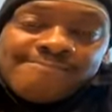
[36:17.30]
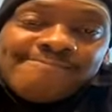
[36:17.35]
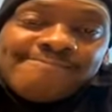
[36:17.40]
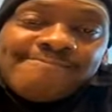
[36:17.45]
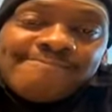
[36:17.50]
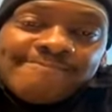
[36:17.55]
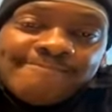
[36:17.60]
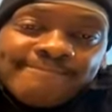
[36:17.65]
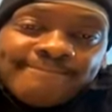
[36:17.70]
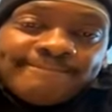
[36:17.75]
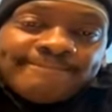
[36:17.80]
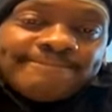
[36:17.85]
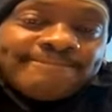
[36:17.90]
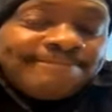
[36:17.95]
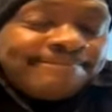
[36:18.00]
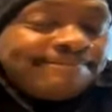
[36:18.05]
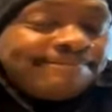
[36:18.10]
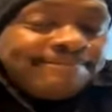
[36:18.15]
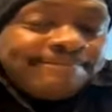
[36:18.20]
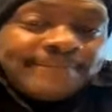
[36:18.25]

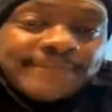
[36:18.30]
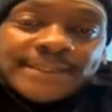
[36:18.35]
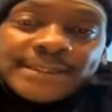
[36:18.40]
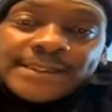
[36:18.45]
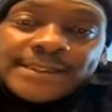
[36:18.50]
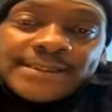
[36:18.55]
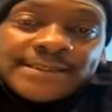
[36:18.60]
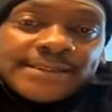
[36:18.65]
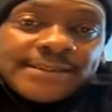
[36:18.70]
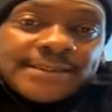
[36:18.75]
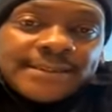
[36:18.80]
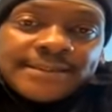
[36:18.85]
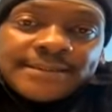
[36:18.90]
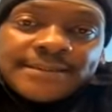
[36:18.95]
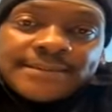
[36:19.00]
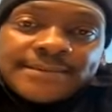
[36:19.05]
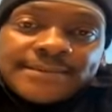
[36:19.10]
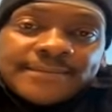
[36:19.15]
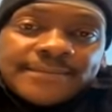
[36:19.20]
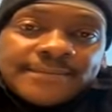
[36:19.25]

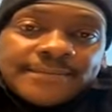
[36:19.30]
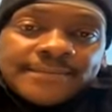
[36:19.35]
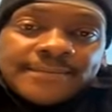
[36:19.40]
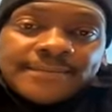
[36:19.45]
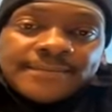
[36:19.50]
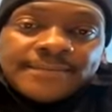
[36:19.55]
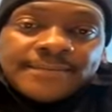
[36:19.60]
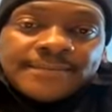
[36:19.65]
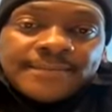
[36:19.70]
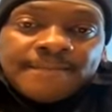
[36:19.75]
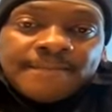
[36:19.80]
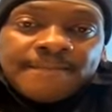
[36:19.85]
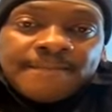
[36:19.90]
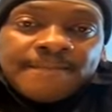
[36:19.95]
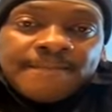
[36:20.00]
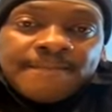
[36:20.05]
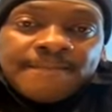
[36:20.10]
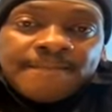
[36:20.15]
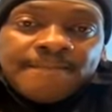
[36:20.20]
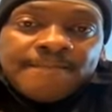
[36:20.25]

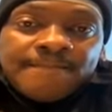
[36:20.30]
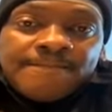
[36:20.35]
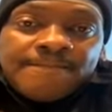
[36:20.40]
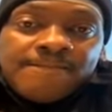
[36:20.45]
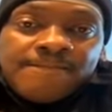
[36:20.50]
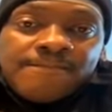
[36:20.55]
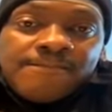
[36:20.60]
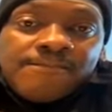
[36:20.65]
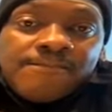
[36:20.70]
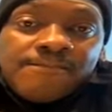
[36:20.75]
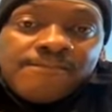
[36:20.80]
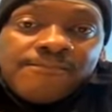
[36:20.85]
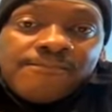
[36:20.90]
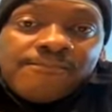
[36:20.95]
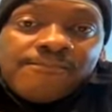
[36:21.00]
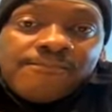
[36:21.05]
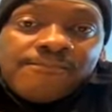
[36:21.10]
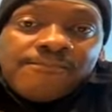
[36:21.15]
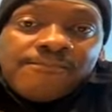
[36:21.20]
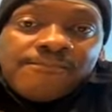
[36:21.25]

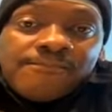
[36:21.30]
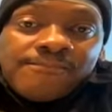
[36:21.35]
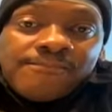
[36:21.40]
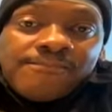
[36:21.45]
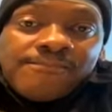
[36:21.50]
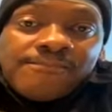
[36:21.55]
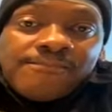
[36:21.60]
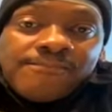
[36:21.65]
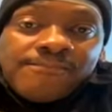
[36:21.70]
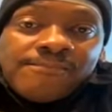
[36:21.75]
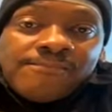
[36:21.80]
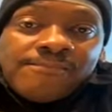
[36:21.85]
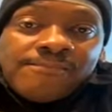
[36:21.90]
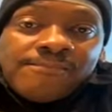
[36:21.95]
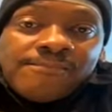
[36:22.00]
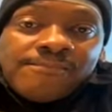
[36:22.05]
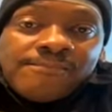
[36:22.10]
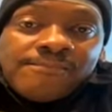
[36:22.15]
No words are spoken by the person on screen.